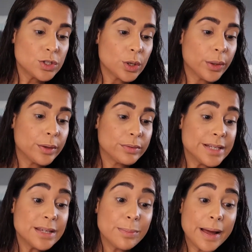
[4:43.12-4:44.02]
So the
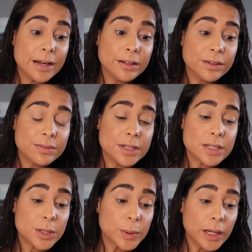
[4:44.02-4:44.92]
retail value of
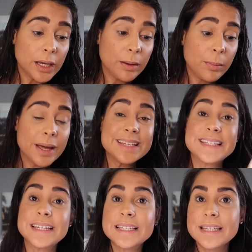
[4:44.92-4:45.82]
this cream is
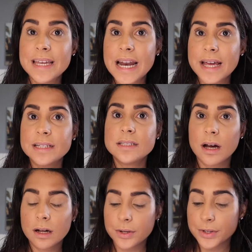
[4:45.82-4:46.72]

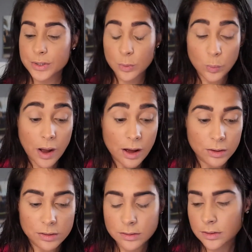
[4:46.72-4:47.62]
$69.
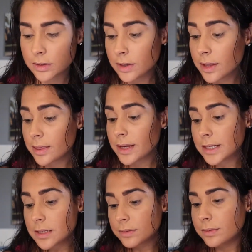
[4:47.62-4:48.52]
Wow,
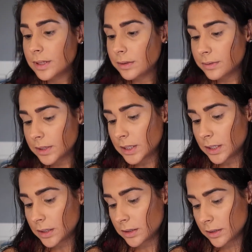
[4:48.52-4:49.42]
that's a really,
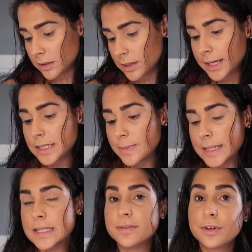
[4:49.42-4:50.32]
really
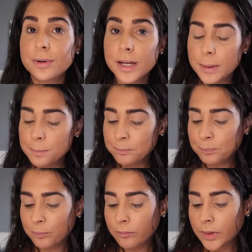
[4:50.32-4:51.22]
expensive cream.
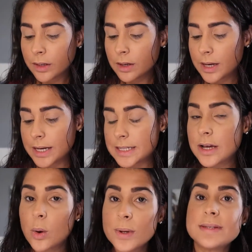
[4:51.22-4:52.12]
And it's
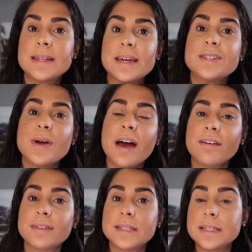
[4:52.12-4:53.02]
always nice to
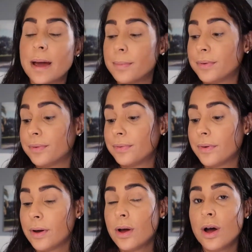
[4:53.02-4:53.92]
have this type of,
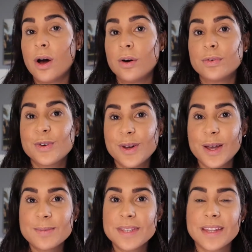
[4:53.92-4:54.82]
of
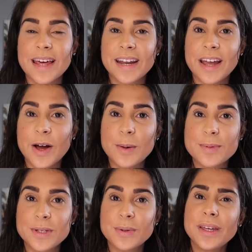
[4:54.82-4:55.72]
cream so that it helps you.